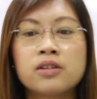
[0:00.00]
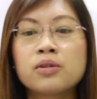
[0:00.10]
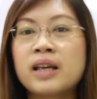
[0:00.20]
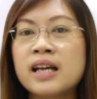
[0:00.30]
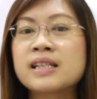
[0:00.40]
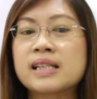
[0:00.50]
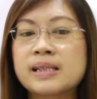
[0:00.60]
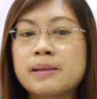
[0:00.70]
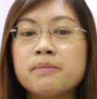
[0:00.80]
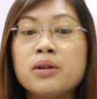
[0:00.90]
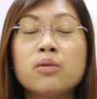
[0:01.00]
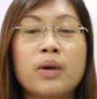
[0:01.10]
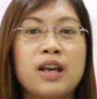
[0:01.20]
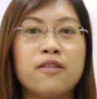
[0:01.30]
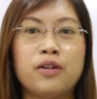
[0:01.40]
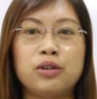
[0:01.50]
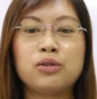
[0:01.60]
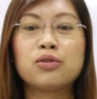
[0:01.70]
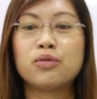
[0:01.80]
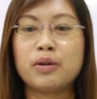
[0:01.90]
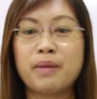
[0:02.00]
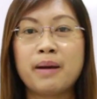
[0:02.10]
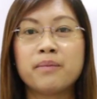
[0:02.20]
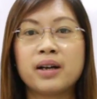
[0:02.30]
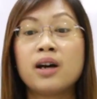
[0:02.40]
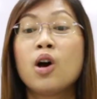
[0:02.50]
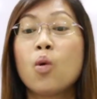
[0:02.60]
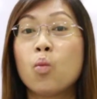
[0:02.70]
So here's a simple way for you to remember